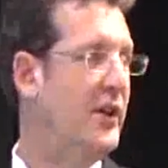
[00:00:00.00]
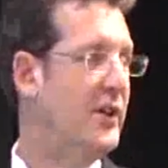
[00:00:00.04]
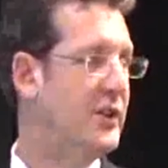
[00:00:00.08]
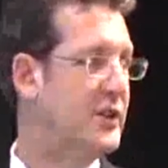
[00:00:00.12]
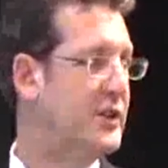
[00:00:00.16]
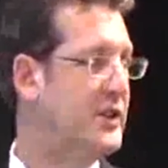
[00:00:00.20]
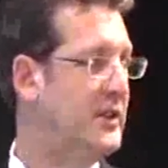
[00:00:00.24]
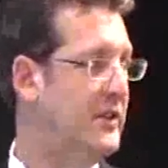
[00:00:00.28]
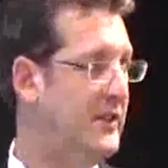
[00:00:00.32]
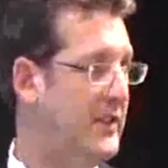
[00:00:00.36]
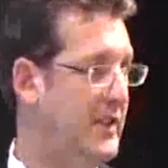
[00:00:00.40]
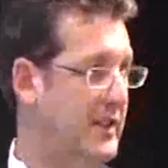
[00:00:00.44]

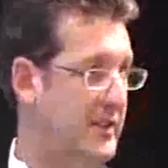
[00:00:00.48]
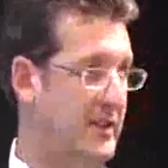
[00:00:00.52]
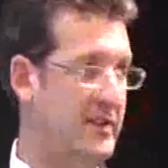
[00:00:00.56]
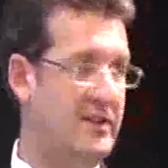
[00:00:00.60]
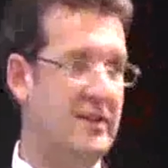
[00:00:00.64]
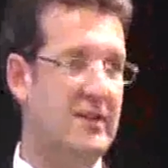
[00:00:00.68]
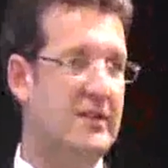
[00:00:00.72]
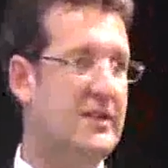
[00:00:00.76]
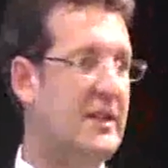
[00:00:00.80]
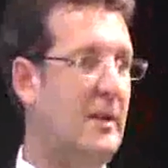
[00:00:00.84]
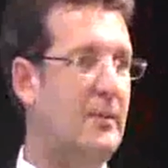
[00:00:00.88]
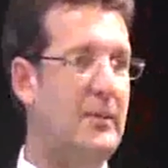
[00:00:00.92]
version of this?
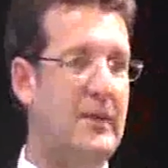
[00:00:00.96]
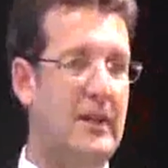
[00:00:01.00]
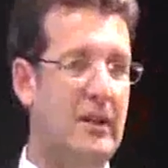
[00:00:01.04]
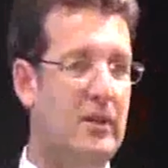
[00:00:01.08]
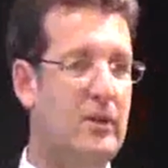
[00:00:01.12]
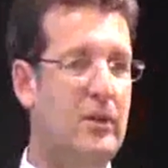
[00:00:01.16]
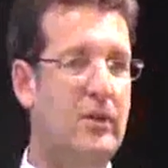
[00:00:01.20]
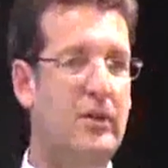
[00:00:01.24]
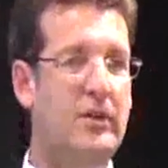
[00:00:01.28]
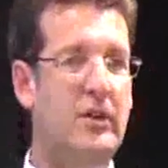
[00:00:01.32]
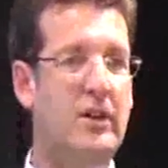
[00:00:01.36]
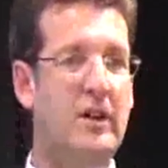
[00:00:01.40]
Is it something
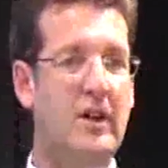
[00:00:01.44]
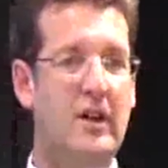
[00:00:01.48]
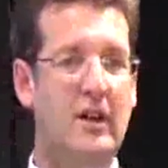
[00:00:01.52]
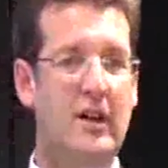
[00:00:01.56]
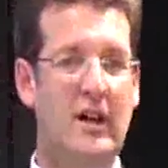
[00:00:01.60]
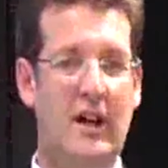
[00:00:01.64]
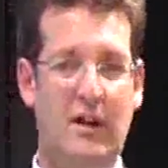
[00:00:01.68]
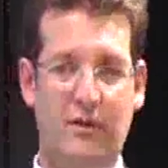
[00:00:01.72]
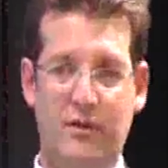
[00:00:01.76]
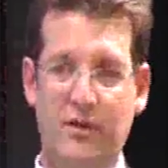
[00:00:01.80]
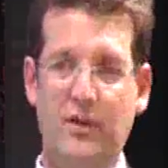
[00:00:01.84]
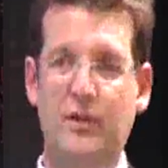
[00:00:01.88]
good
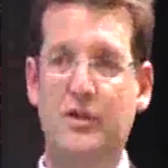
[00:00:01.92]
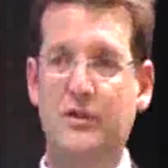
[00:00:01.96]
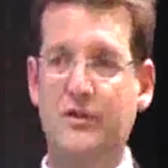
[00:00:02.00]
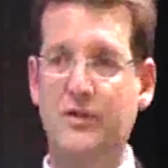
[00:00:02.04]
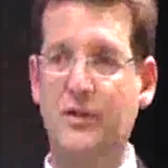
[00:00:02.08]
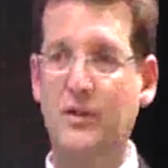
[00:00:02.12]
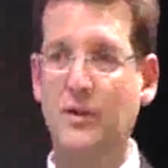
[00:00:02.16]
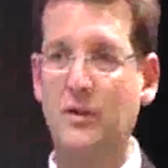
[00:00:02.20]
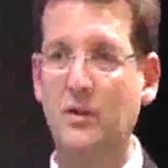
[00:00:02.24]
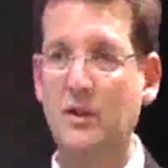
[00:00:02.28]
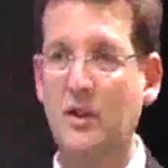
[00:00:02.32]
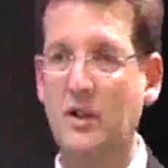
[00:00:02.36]
and
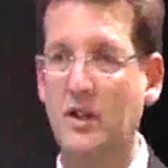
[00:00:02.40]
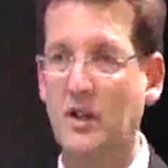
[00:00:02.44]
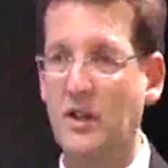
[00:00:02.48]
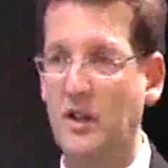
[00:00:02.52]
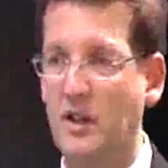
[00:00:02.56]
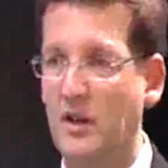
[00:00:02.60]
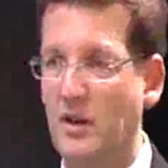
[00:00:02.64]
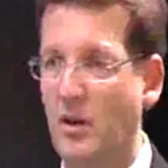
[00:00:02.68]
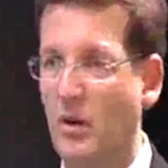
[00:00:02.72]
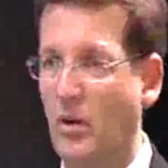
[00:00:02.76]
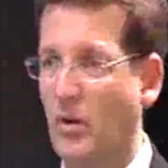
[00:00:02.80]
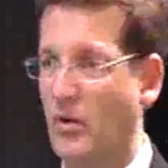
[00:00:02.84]
useful,
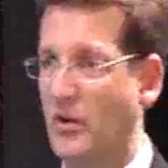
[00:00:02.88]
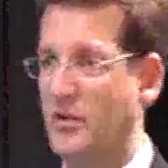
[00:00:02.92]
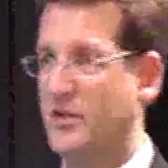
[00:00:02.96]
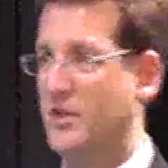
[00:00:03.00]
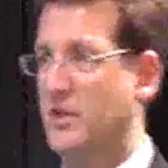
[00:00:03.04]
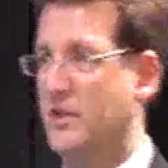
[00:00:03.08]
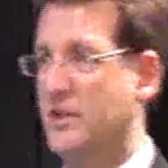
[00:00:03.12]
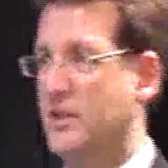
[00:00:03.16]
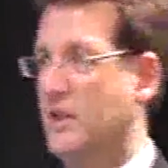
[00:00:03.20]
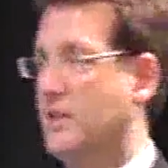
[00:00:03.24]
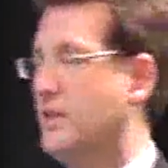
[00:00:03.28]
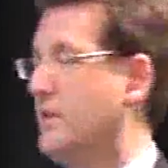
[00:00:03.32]
or is
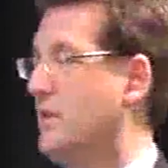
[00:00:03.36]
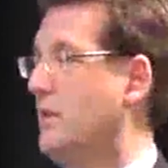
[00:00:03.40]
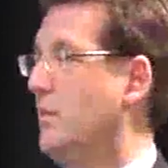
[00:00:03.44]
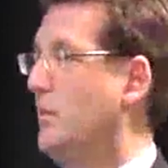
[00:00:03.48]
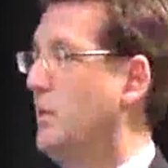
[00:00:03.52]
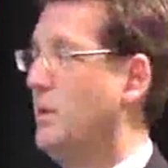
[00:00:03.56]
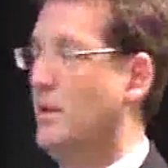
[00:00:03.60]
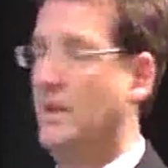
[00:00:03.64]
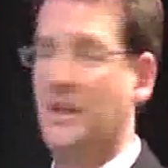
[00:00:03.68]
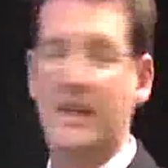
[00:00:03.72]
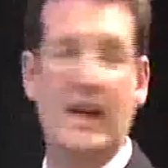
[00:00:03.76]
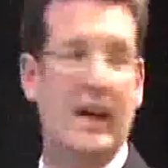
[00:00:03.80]
it just
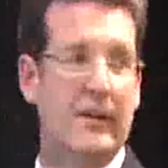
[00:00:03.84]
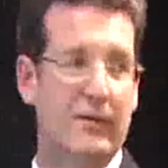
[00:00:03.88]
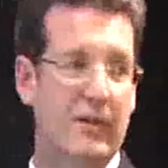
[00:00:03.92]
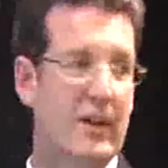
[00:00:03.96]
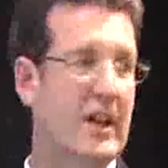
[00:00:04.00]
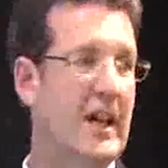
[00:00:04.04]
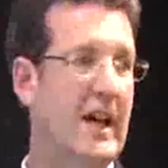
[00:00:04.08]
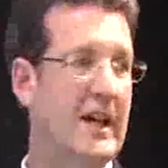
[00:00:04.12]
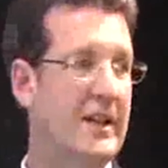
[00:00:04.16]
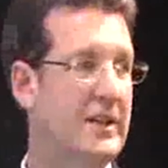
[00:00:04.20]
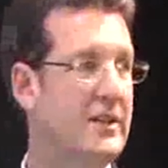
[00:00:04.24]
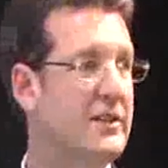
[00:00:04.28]
completely
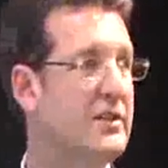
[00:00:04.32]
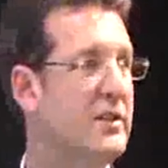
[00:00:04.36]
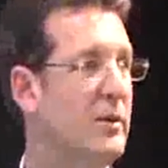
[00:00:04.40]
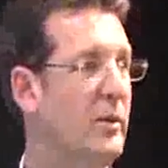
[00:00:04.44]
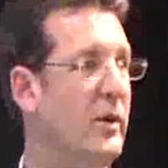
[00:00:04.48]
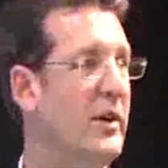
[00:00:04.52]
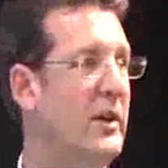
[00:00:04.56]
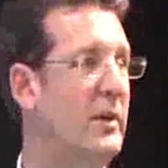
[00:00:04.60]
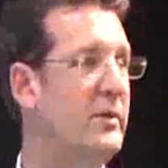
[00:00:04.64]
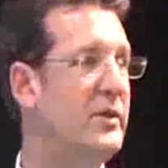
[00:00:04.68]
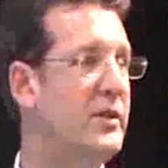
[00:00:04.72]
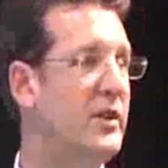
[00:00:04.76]
unrelated to
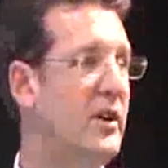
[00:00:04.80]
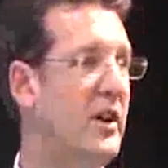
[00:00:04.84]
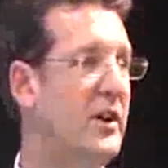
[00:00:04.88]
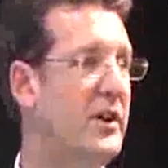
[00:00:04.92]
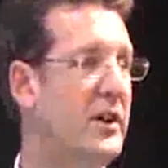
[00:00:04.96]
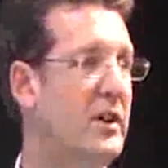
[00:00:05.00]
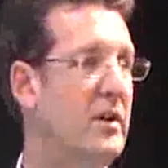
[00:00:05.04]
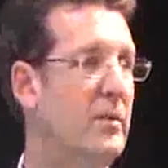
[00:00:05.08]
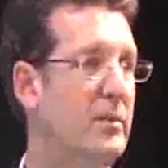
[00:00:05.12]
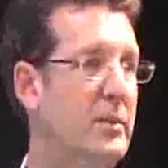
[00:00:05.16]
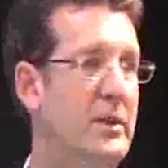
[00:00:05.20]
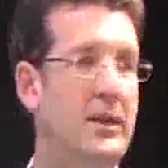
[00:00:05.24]
what I'm trying
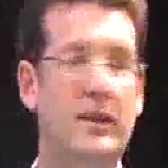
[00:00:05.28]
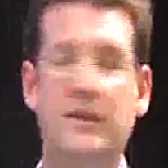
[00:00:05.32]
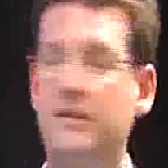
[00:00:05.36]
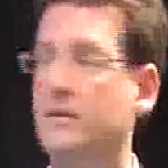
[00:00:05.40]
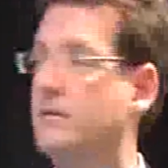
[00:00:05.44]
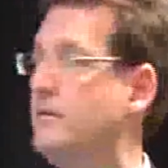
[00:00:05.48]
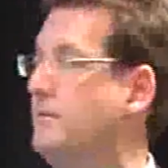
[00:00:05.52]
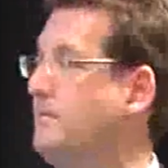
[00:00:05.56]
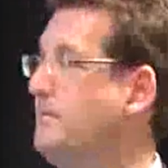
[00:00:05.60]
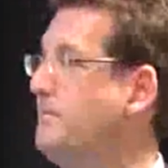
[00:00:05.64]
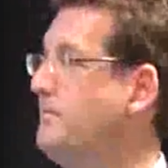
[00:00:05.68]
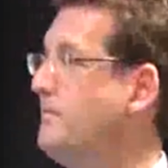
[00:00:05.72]
to compute?